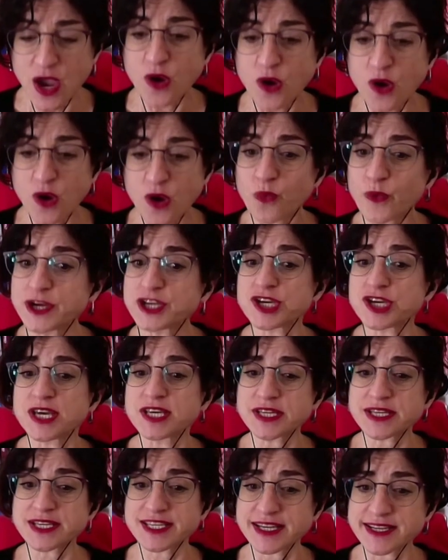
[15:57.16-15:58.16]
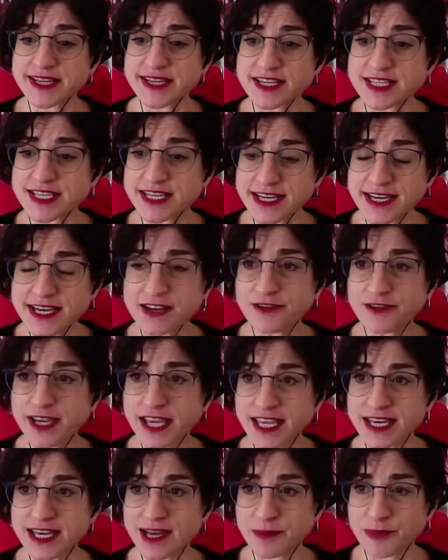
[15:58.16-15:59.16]
which is a significant
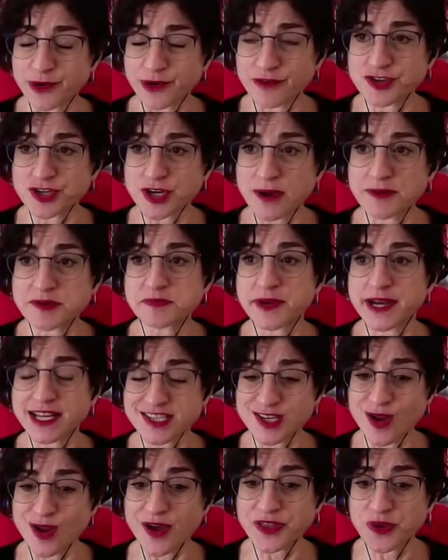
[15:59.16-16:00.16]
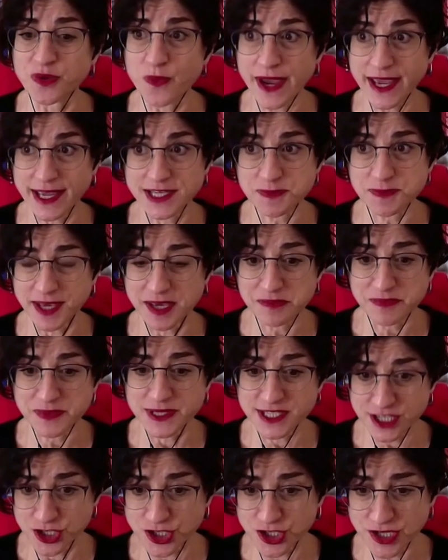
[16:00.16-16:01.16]
number of jobs, but it's not the way it's being
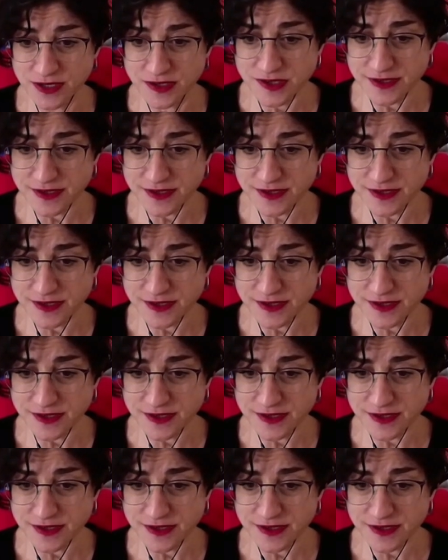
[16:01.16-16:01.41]
positioned.